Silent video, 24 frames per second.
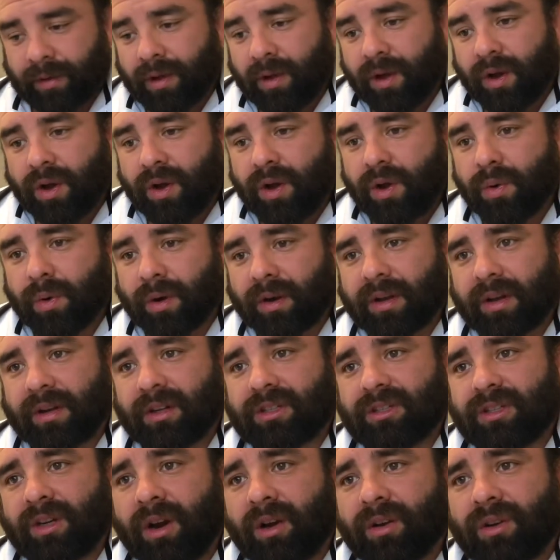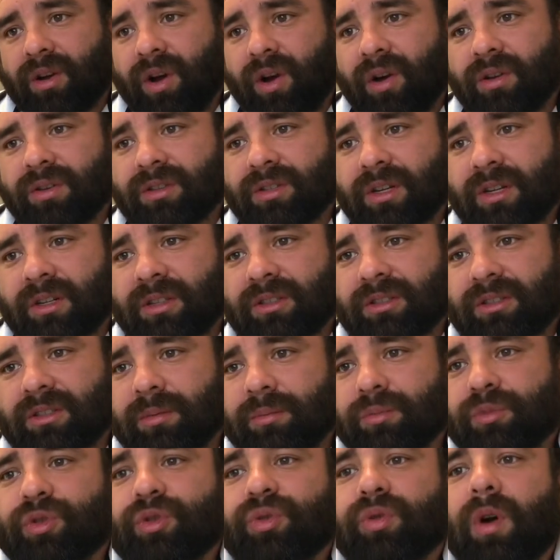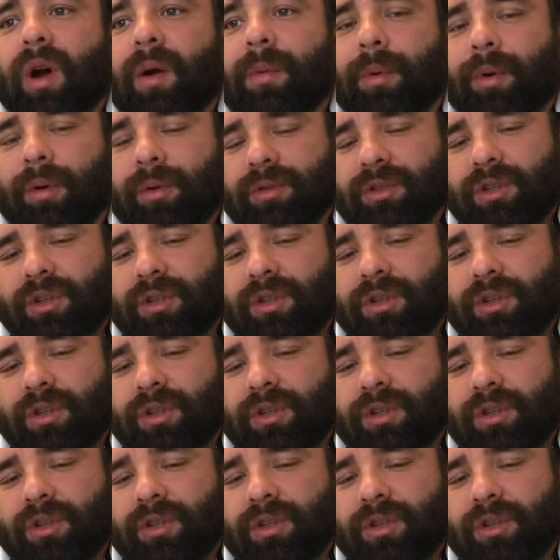who are going to start causing some trouble,